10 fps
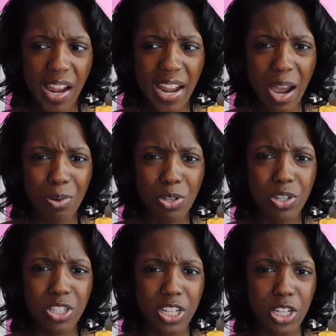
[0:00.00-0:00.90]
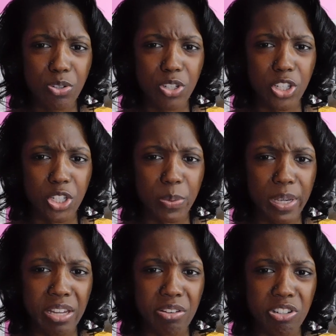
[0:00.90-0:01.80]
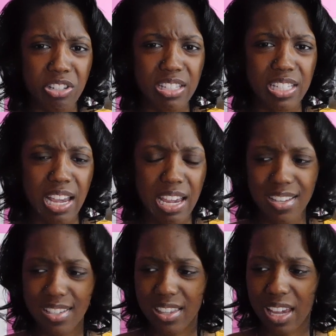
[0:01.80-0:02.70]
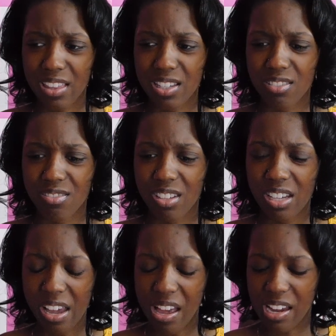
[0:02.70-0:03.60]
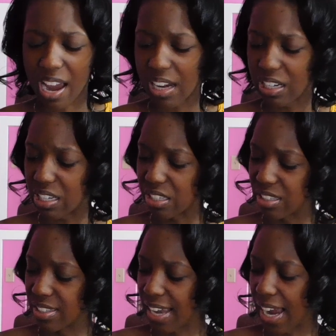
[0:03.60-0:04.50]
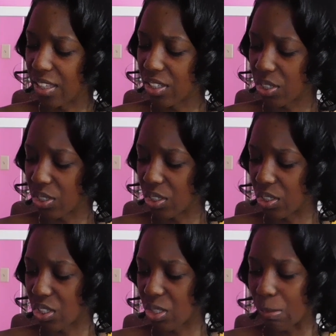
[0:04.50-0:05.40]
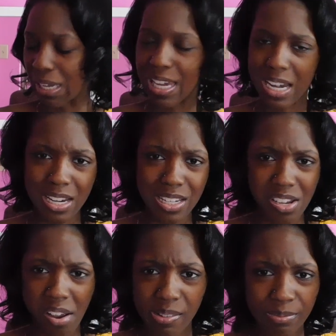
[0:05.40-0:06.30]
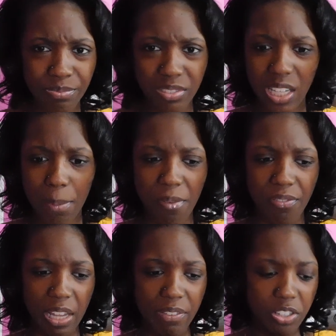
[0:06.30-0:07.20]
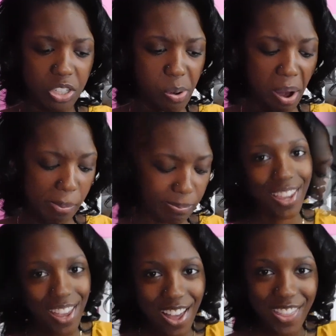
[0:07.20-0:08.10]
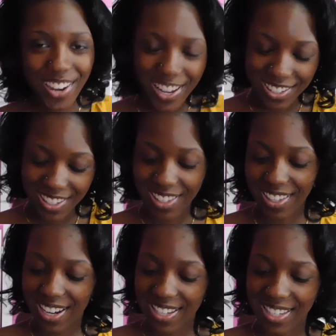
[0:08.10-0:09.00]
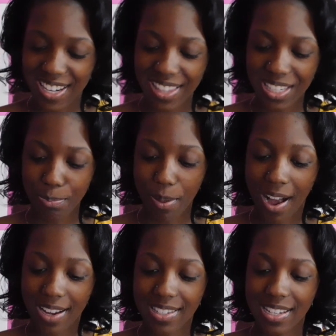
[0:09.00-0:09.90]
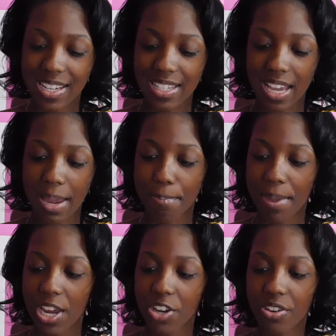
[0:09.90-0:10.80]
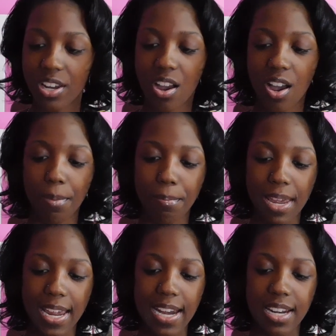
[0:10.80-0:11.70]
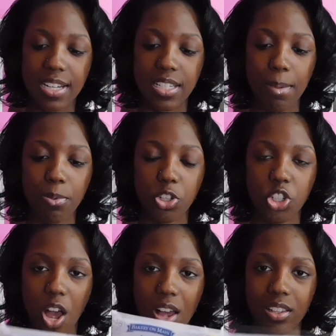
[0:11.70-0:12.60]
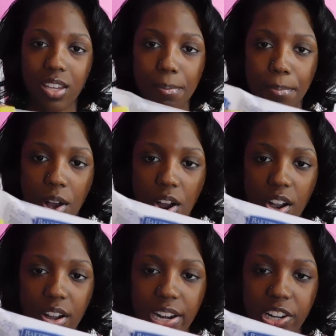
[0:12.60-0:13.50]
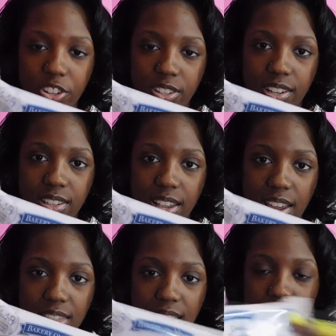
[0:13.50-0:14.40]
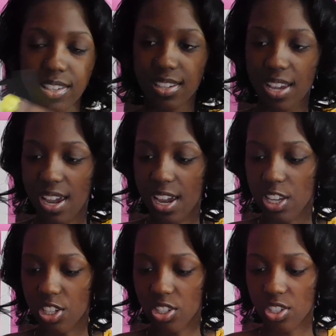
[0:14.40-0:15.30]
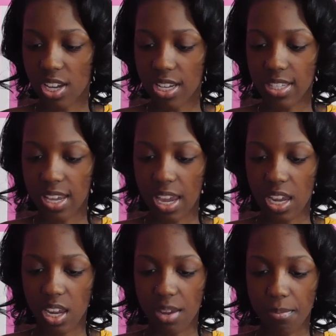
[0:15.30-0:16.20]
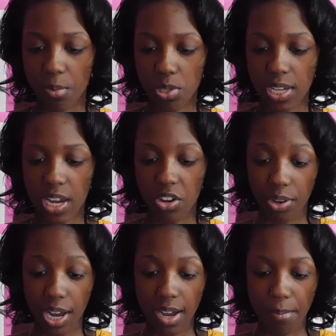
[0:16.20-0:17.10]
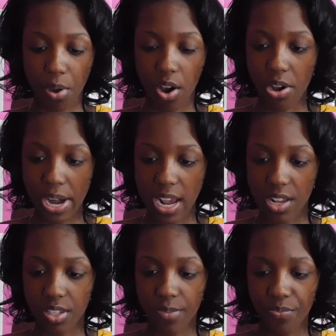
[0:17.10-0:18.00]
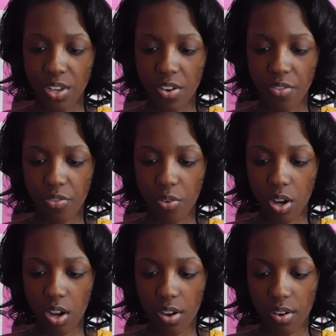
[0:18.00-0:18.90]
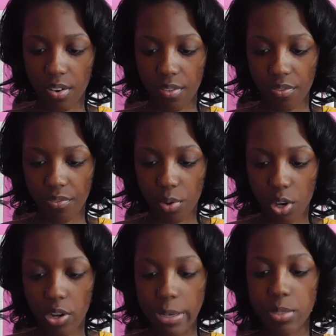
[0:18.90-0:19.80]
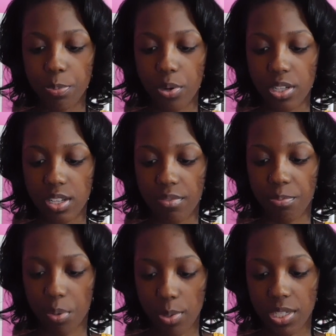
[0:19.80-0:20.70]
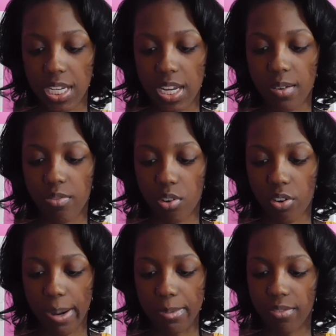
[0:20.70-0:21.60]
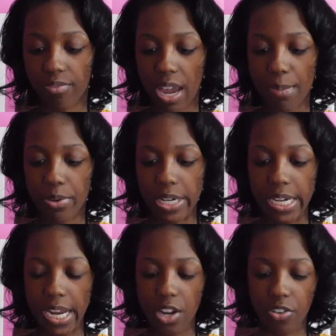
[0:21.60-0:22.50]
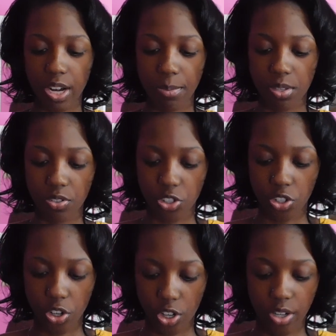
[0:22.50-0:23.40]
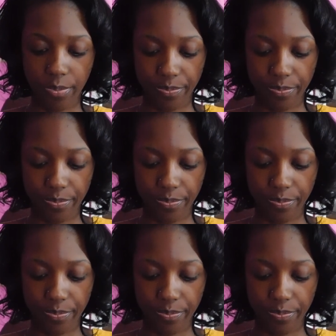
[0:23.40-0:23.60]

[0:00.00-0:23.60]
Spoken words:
Now when you continue to chew it, you could just taste like this kind of xylitol sweetened type of flavor to it. The next thing that I see in this box is a Bakery on Main double chocolate bar, and it just looks like this. This is just a multi-grain bar. It has 4 grams of protein, 4 grams of fiber, and 8 grams of sugar.